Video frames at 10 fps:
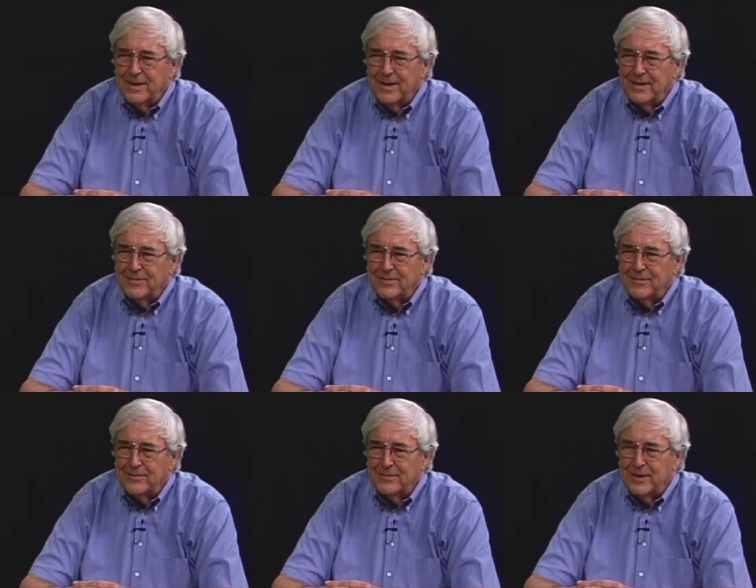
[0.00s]
uh
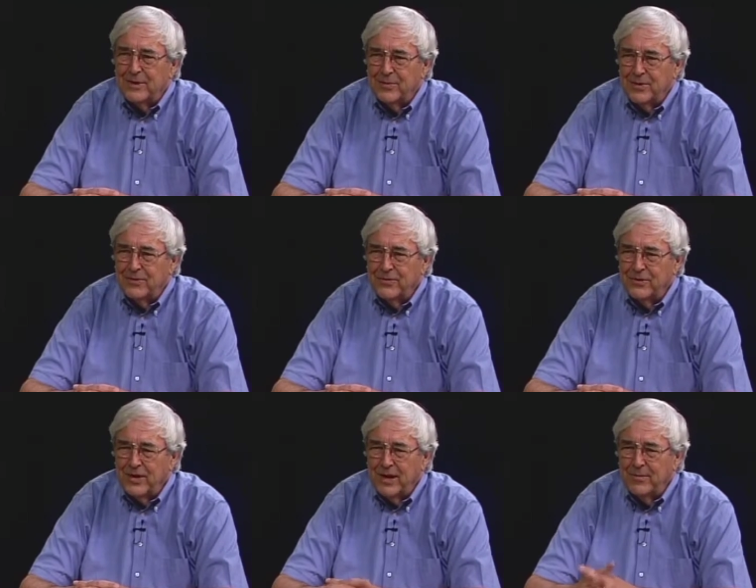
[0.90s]
did a beautiful
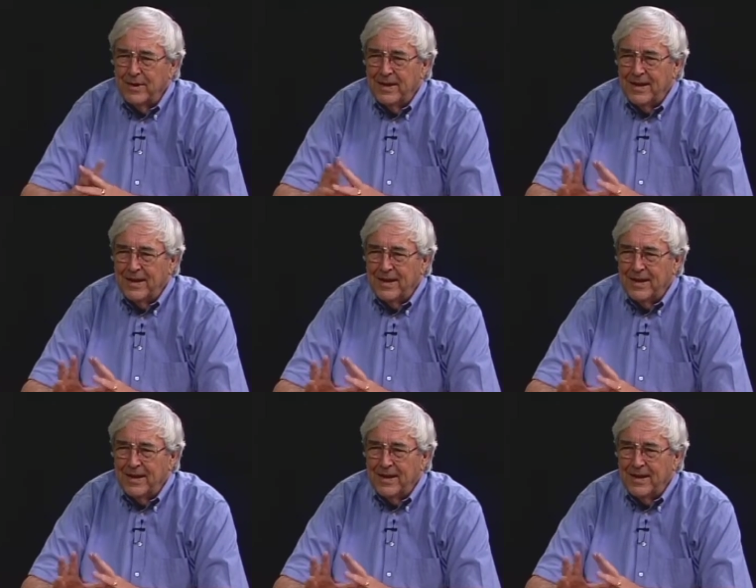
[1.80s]
job,